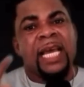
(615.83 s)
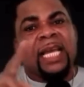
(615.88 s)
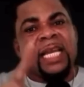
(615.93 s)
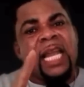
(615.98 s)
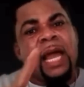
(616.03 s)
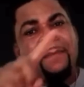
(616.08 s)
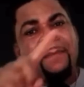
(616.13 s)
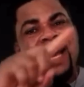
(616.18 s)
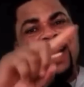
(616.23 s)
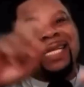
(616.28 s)

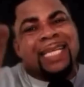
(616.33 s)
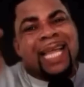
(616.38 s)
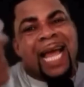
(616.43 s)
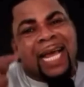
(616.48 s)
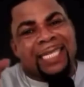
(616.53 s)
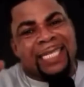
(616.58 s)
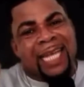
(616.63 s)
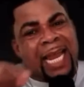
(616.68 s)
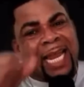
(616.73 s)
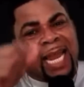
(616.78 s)
na ma
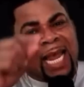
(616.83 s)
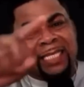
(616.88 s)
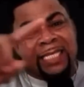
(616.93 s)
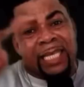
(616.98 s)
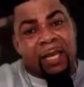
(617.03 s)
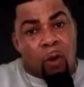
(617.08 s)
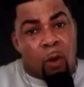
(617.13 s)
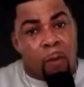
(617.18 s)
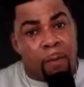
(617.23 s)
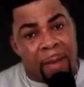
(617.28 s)
dash
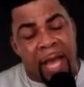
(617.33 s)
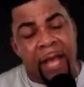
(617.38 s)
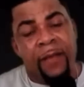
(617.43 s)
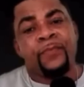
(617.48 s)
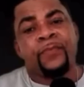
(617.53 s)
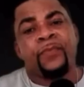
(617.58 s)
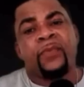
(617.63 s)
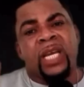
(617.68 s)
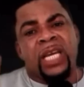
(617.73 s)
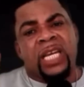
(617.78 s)
anase koma
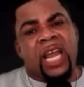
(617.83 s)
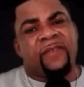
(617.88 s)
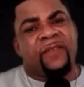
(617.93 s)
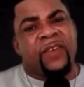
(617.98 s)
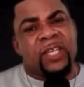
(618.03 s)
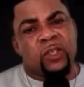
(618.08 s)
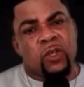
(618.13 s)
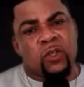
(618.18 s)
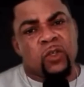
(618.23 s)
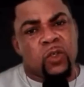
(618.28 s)
na
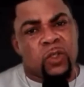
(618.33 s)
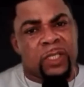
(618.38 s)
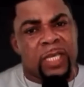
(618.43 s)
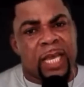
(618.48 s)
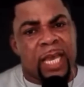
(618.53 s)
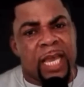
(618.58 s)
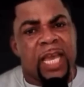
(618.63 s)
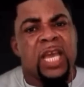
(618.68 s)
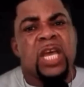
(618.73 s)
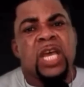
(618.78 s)
fa so
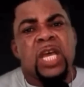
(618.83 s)
say